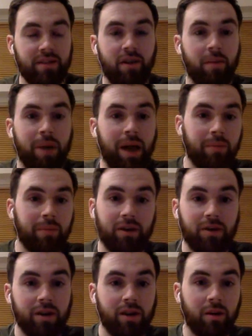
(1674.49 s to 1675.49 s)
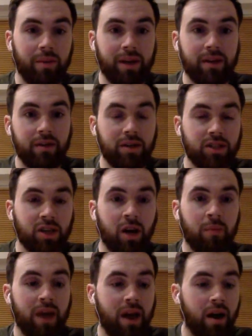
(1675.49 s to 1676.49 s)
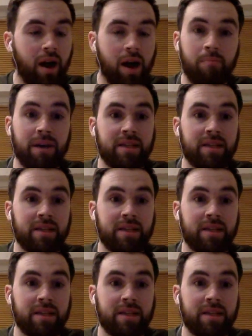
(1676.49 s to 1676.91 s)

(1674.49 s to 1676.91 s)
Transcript: because they've got Palomino who can come in and do a job there.